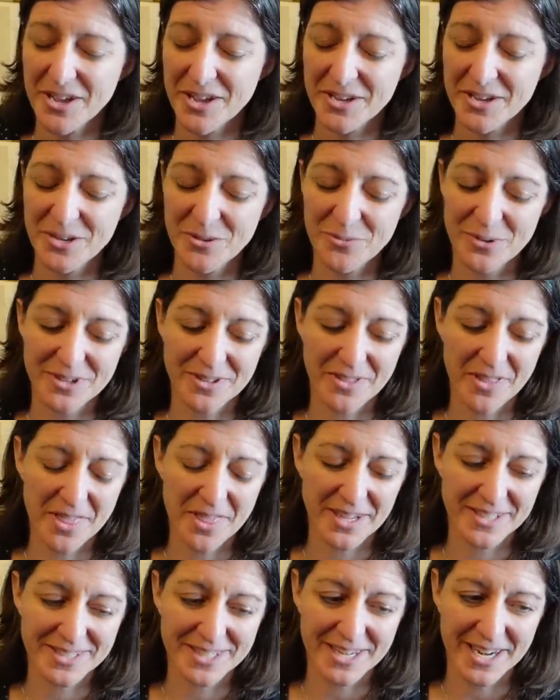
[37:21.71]
you know, one of the
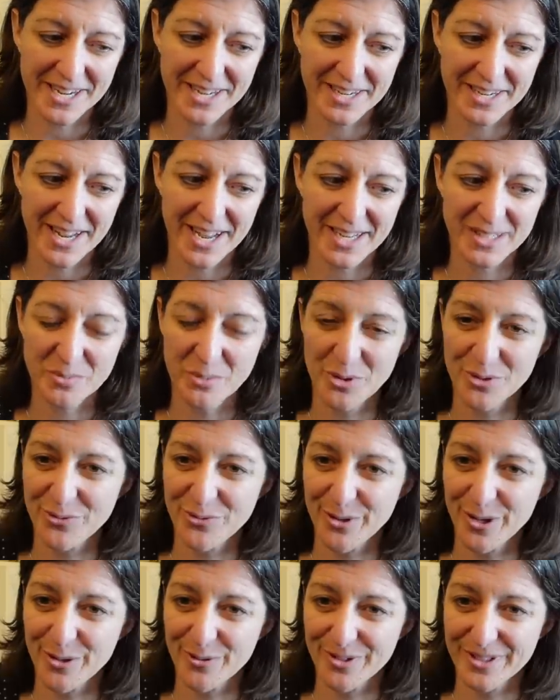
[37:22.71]
things that I get asked most
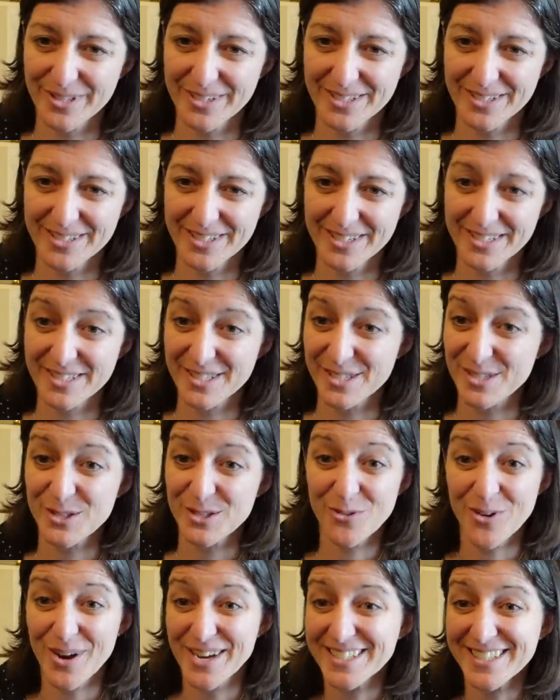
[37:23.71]
frequently is like, is it as
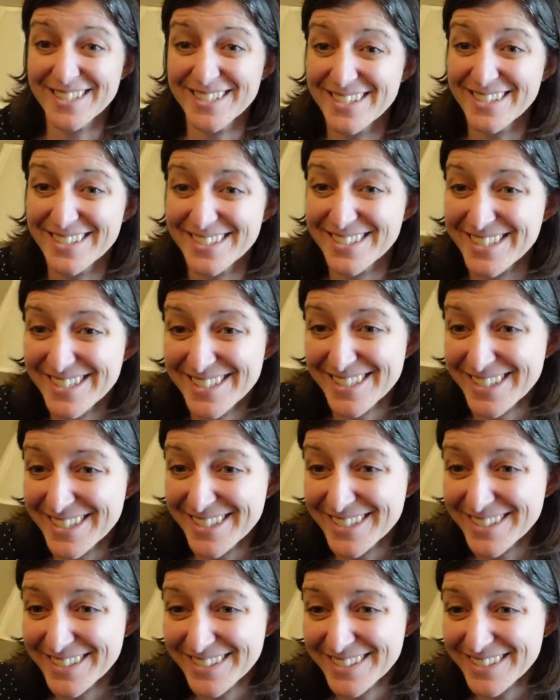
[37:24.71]
crazy in
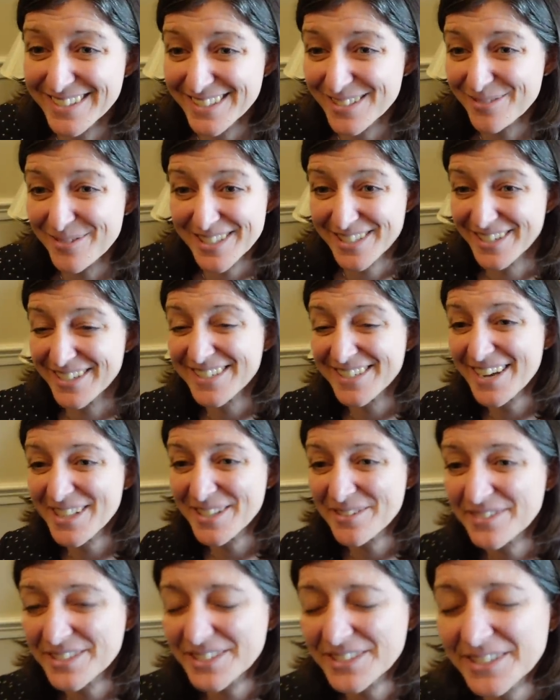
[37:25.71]
DC as we see on
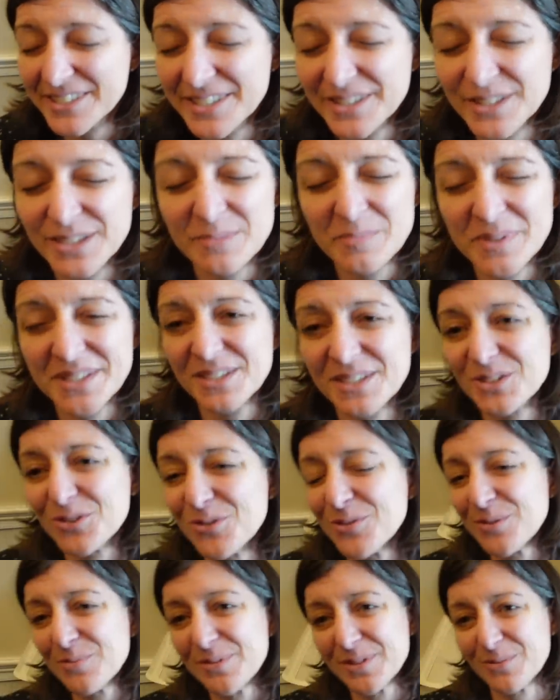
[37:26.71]
television? And I mean, the
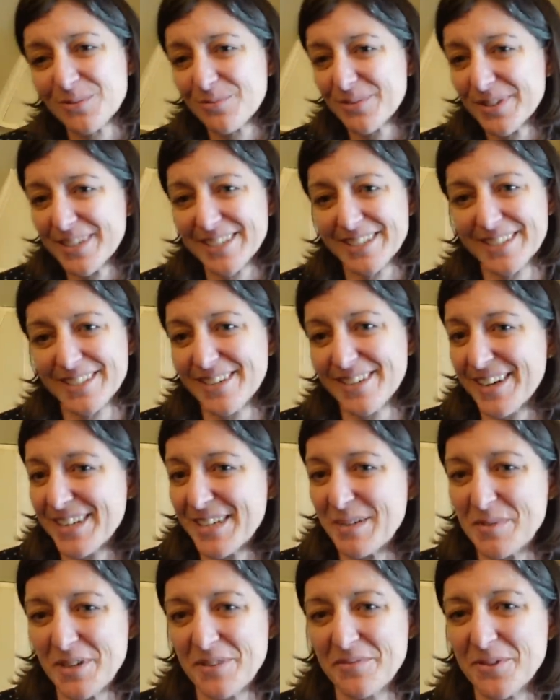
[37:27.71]
truth is really it's not.
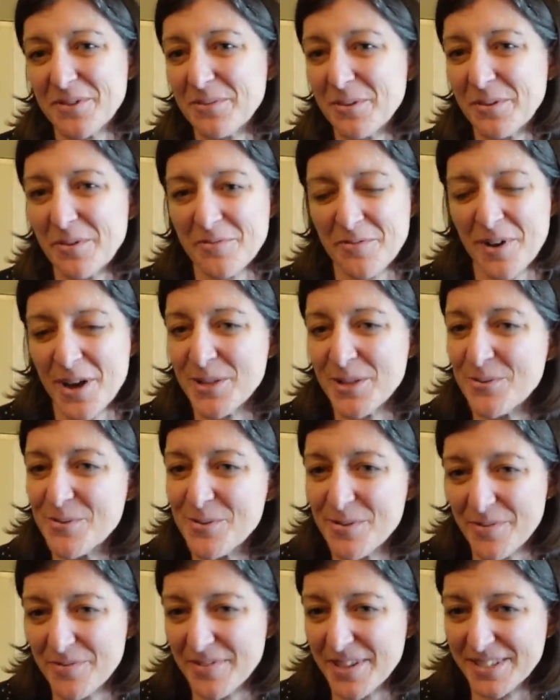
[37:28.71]
I mean, if you're a
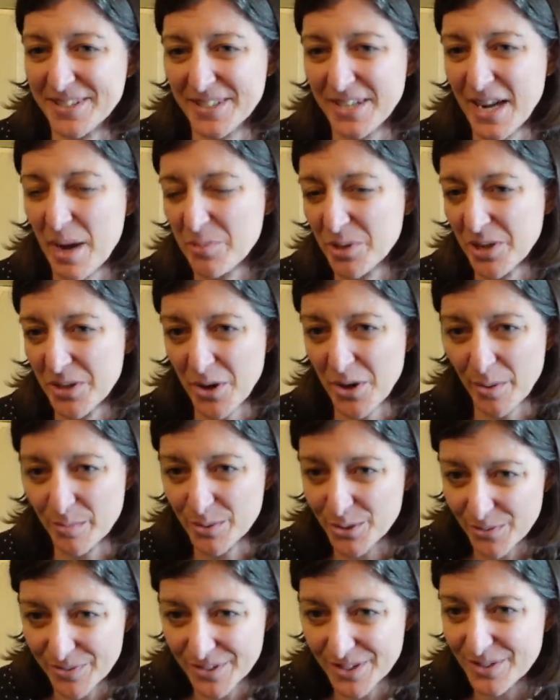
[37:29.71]
follower of things that happen on the Armed
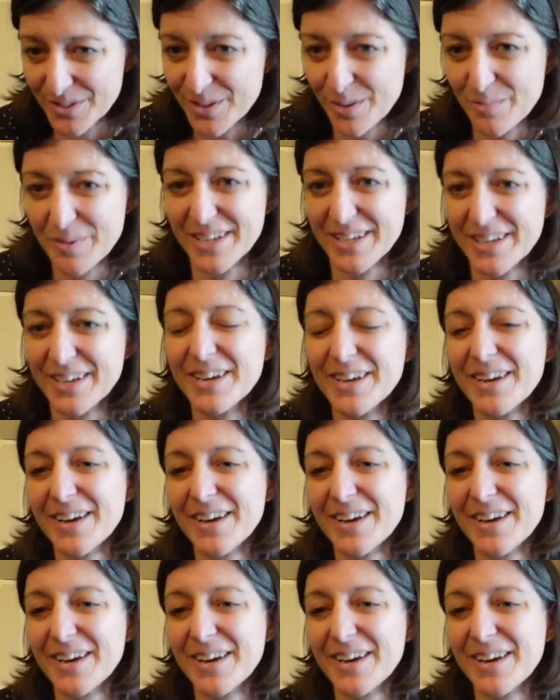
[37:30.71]
Services Committee,